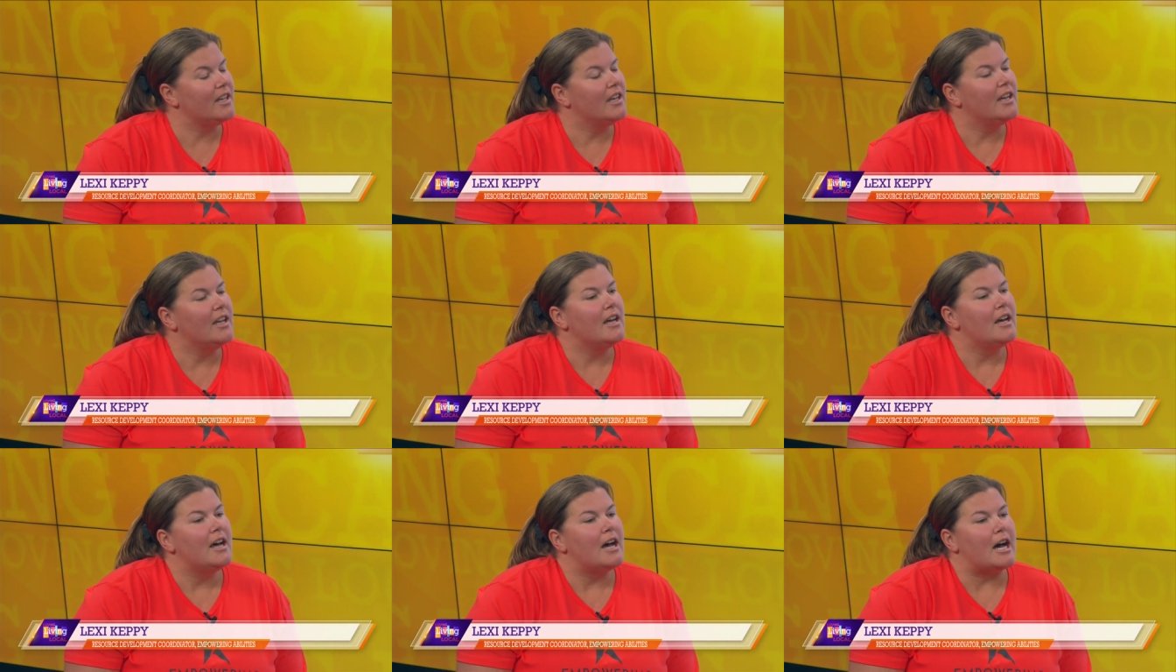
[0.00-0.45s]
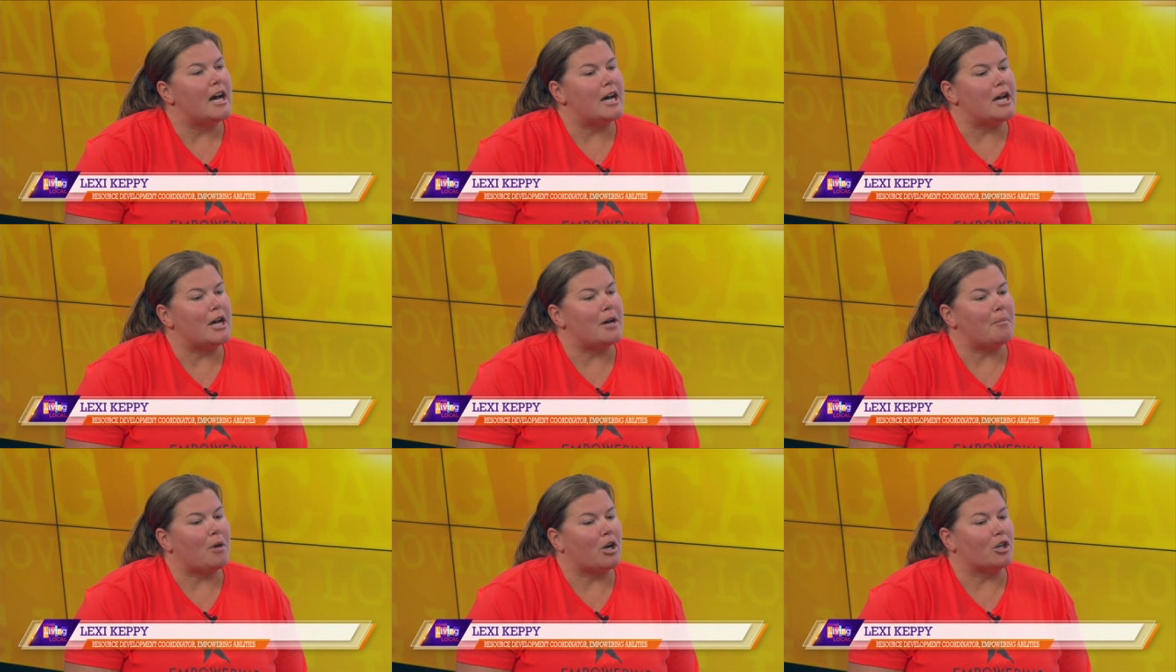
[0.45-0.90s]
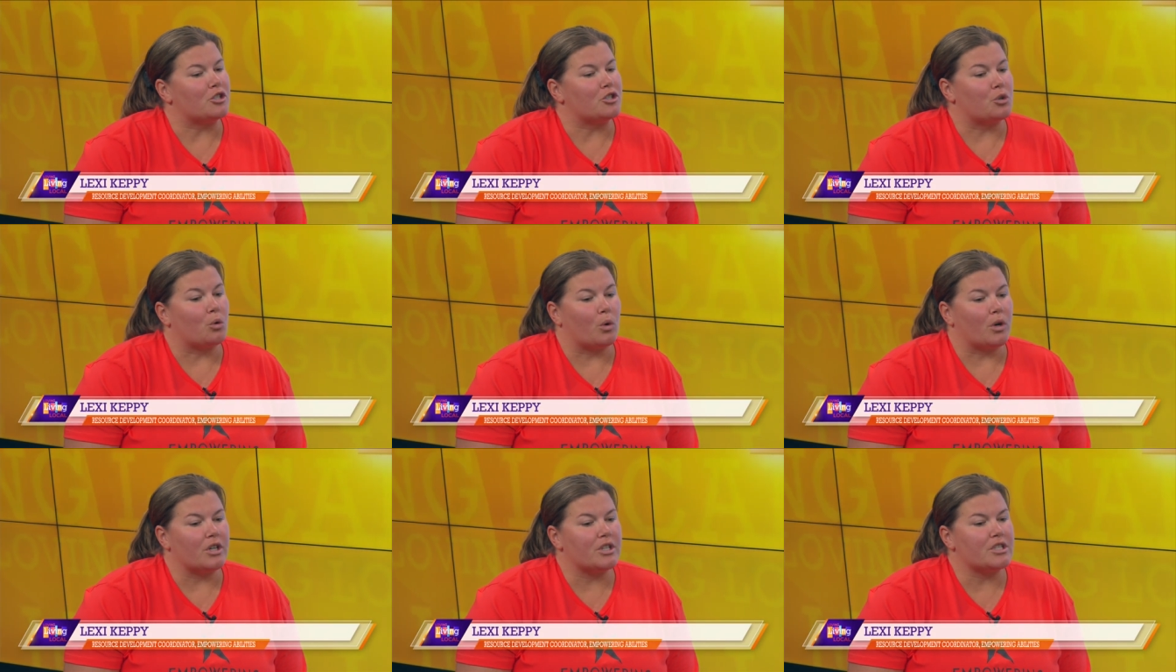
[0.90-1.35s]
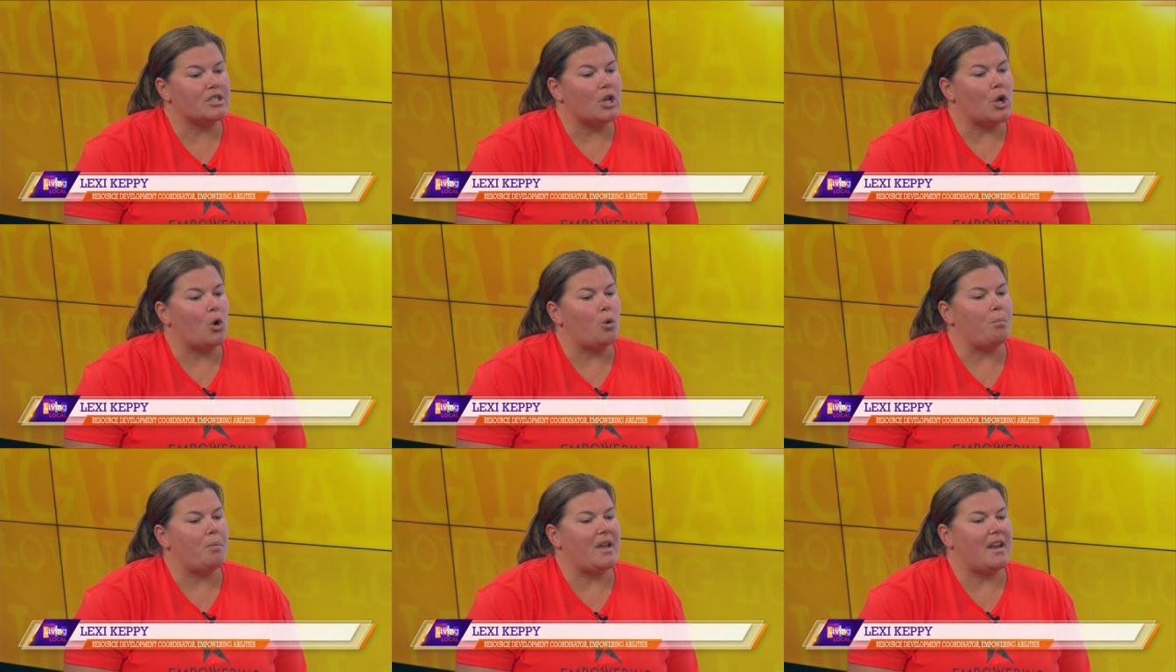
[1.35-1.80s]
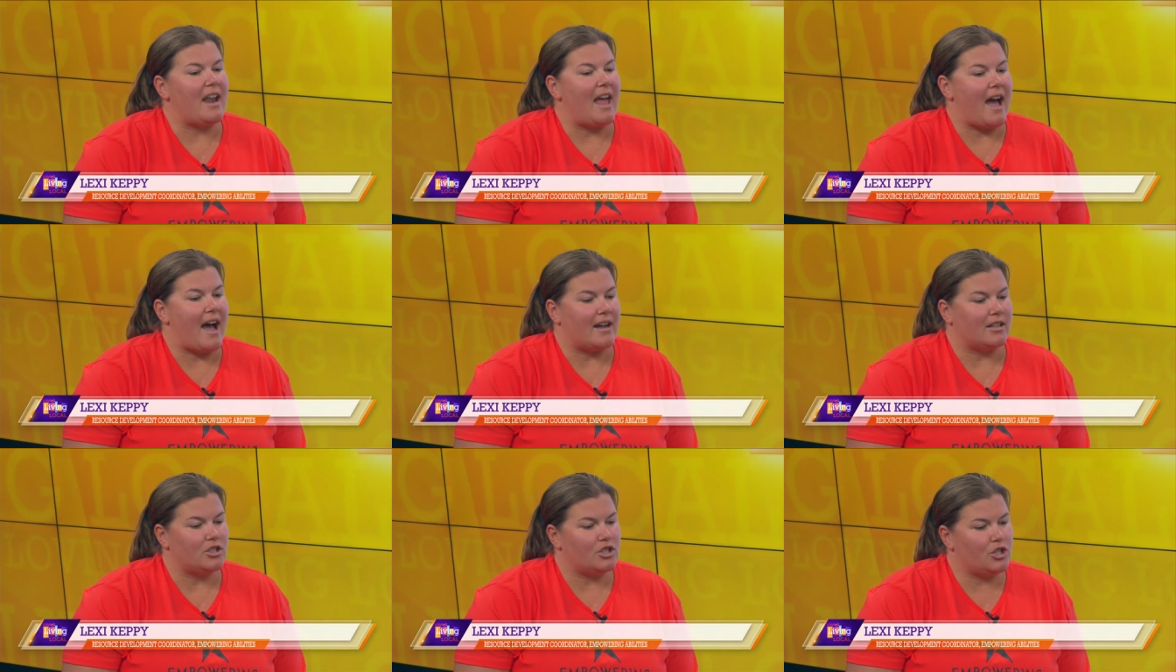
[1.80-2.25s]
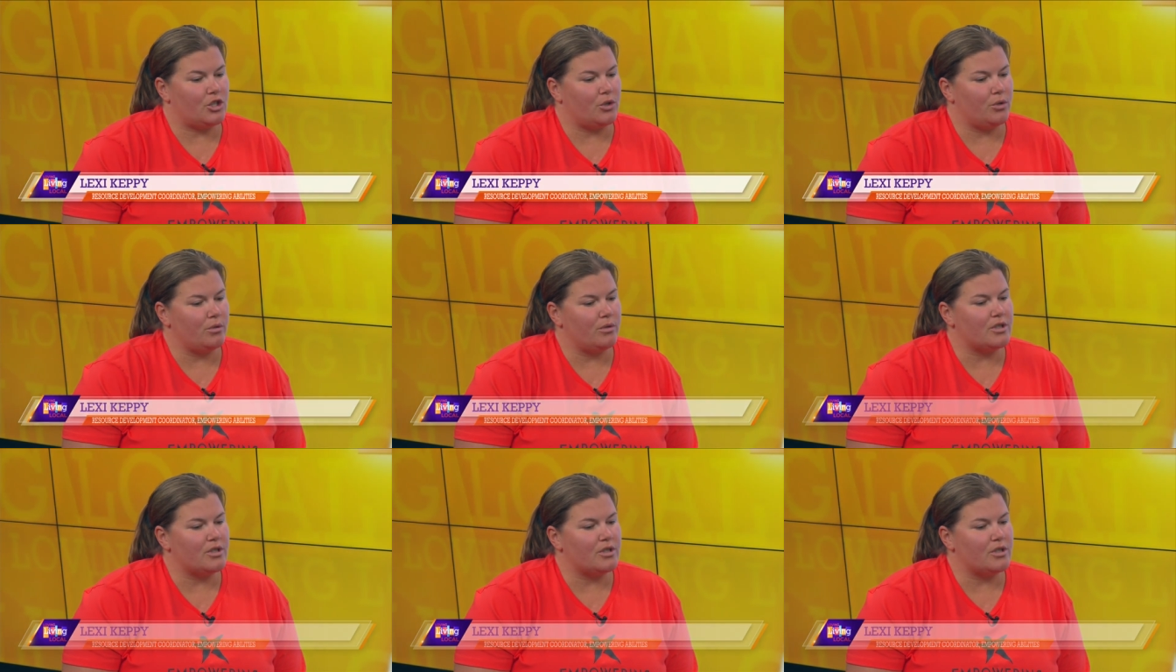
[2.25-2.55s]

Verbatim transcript: Okay. Um, our doors open at 2,